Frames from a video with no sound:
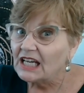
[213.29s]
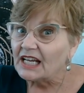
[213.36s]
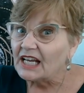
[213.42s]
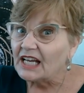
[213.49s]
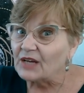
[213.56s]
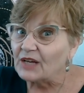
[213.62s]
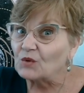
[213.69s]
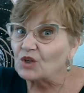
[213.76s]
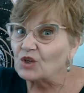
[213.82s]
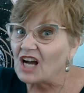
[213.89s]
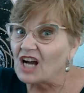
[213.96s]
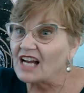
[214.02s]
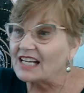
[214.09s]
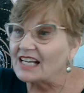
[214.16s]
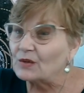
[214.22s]
and we
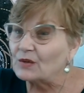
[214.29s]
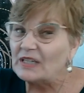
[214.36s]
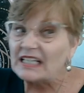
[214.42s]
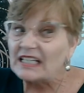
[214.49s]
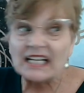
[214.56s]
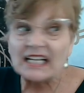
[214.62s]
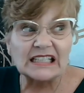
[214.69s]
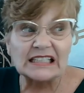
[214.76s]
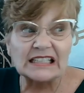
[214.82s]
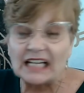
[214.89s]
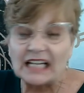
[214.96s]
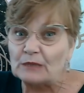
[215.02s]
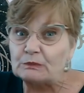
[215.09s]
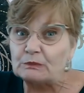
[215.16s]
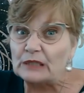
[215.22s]
got it
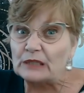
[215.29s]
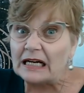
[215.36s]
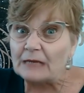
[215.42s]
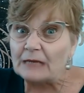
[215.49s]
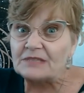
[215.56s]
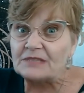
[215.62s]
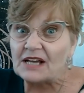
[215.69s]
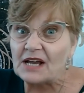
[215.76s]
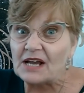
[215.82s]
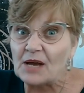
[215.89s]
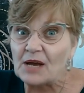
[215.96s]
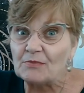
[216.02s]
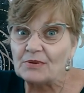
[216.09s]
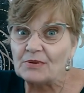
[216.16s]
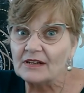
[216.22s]
like propped
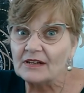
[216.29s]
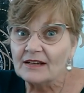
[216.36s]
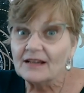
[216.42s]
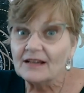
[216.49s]
up,